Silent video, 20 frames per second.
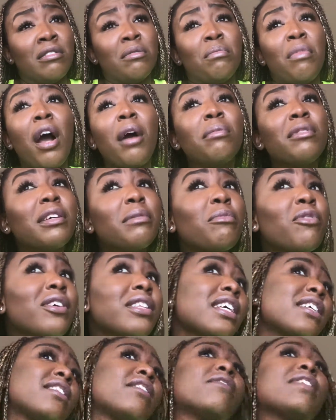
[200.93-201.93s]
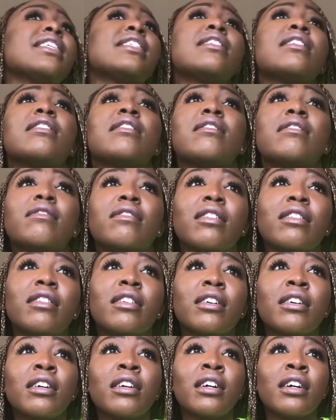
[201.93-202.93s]
probably more than the rest of,
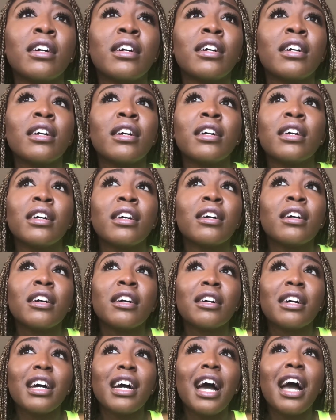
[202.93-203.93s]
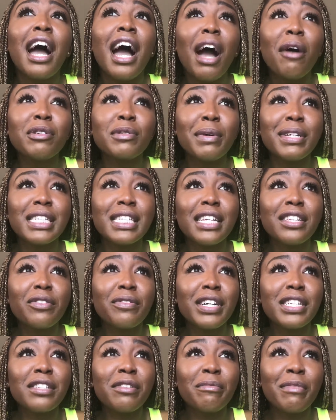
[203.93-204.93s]
I was about to say the
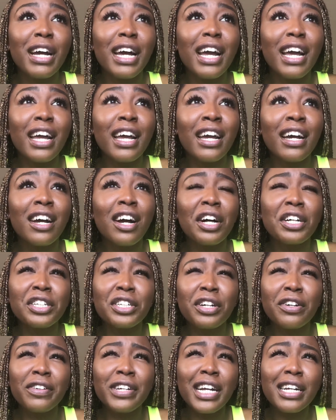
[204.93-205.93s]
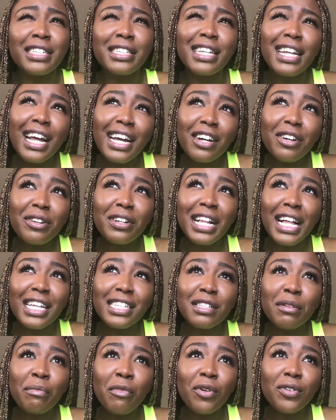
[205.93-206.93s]
rest of my college career. Did I go to
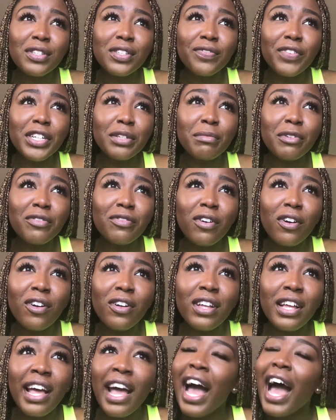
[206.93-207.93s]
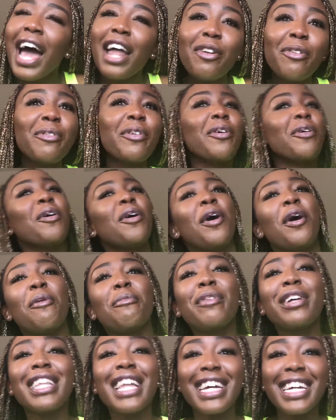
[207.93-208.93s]
class the most freshman fall? I don't know.
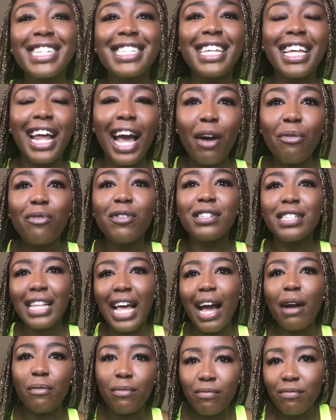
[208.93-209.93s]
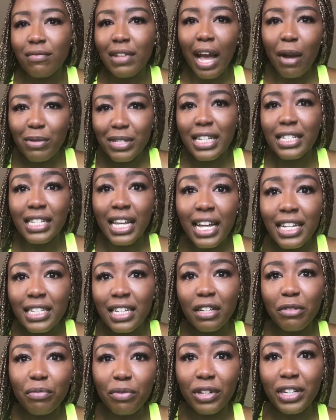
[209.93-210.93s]
But like I said, I was
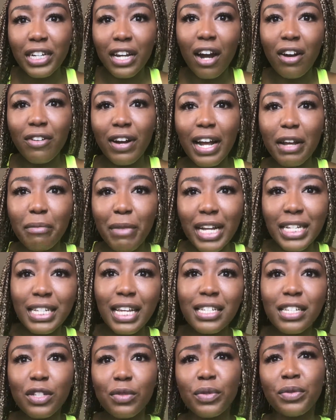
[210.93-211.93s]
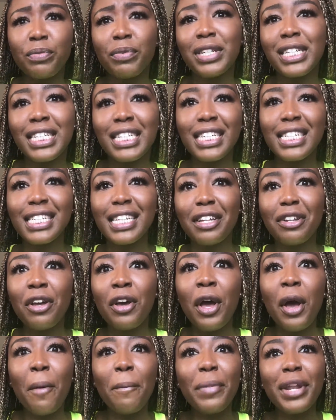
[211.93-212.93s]
attending pretty all right. My attendance was pretty decent.
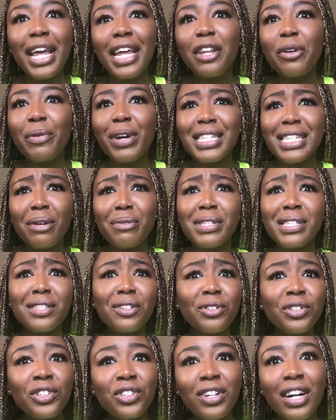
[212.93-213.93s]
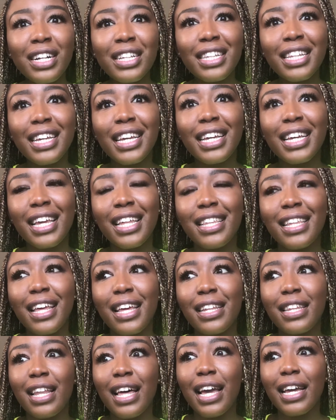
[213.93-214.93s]
But anyways, I was still struggling. And
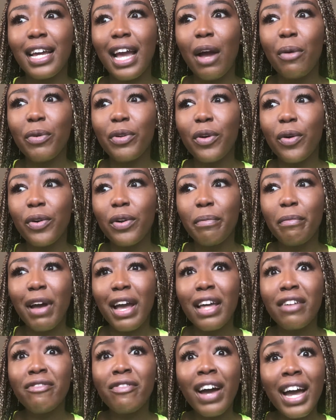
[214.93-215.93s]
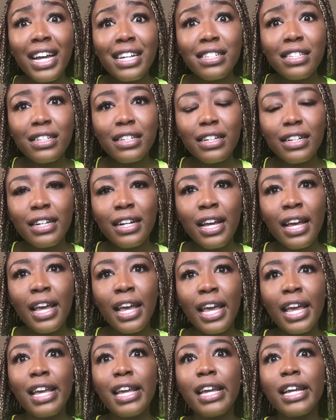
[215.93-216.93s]
then like I would go to my advisor,
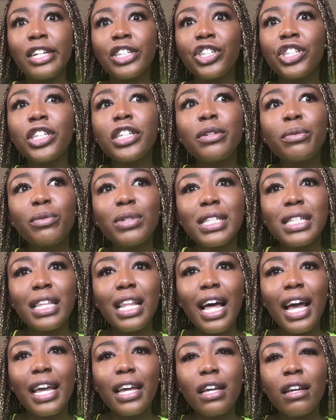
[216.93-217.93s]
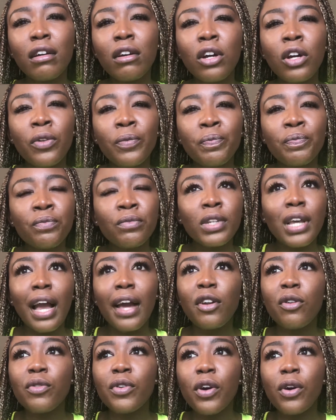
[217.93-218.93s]
and she was like,
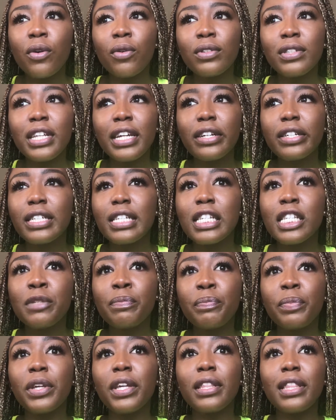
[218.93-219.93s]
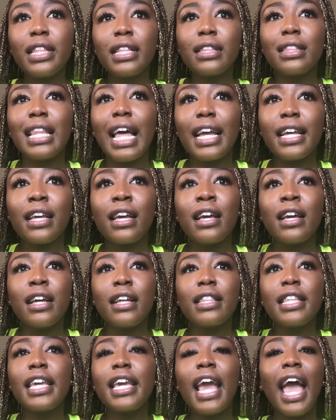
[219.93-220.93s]
I don't know, like
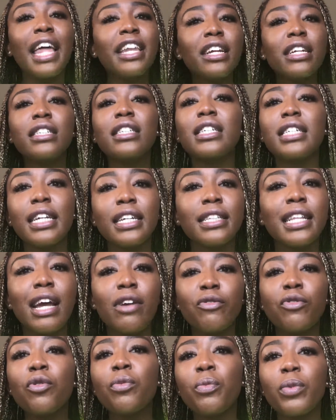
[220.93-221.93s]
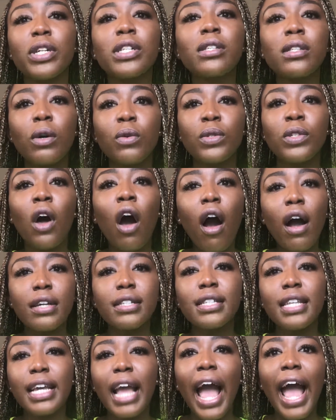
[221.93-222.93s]
the energy in that room was so
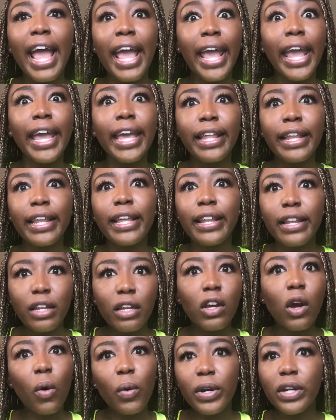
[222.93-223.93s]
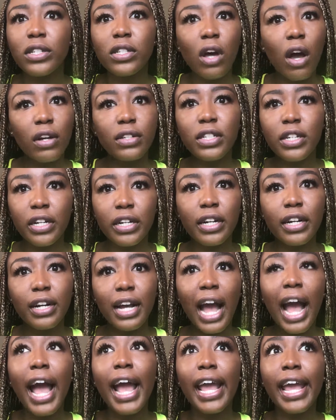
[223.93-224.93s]
toxic. I hated going to talk to her.
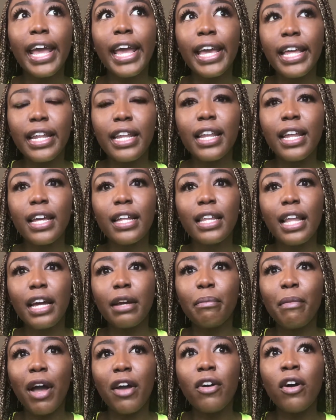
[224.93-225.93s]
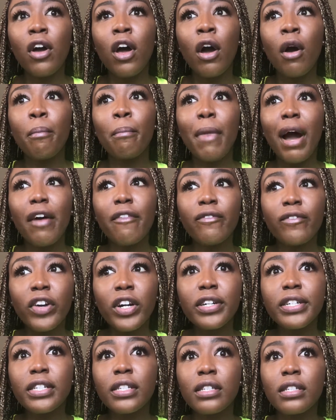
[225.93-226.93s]
I hated it. Like my
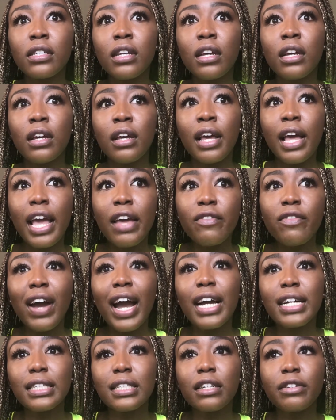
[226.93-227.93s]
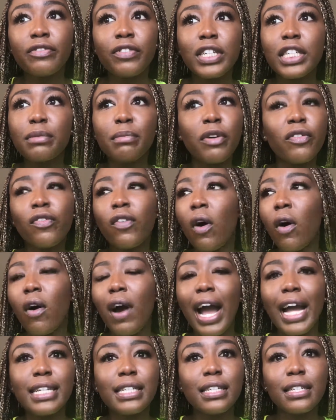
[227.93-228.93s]
first advisor freshman fall,
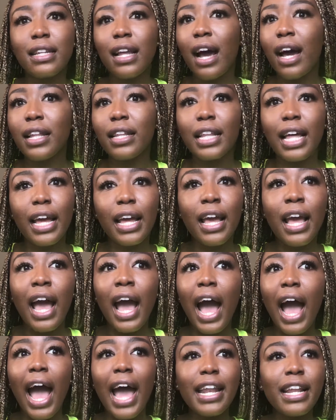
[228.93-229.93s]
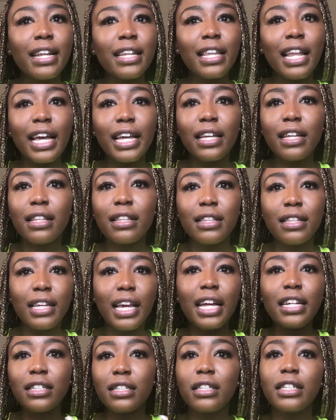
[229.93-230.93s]
I didn't like the
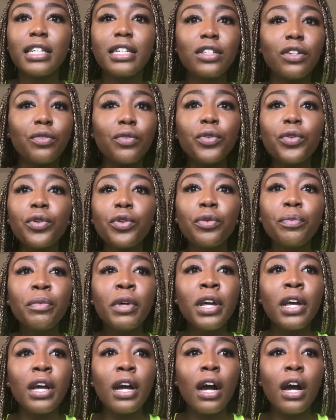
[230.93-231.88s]
energy in the room.